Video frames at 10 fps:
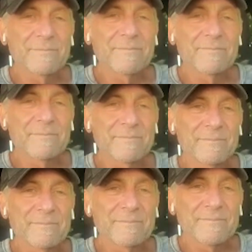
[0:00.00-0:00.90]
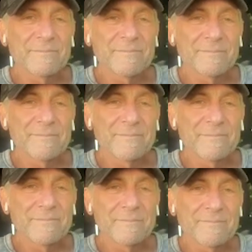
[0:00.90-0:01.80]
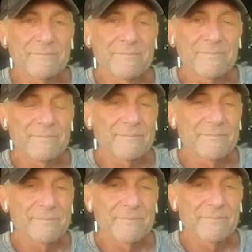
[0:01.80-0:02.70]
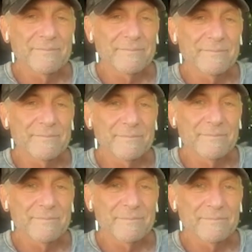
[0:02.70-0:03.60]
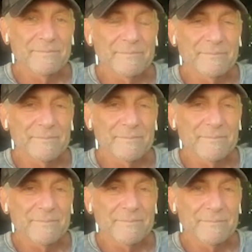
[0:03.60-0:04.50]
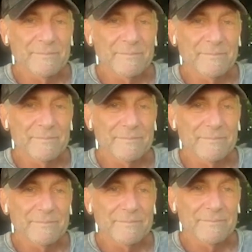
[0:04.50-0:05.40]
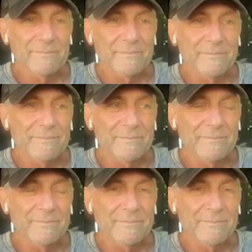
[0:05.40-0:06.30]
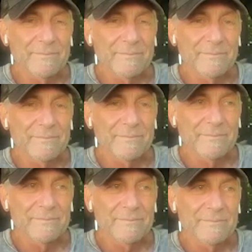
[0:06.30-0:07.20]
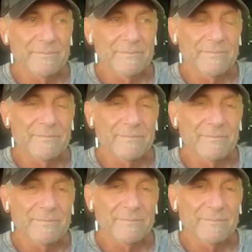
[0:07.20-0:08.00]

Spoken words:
[no speech]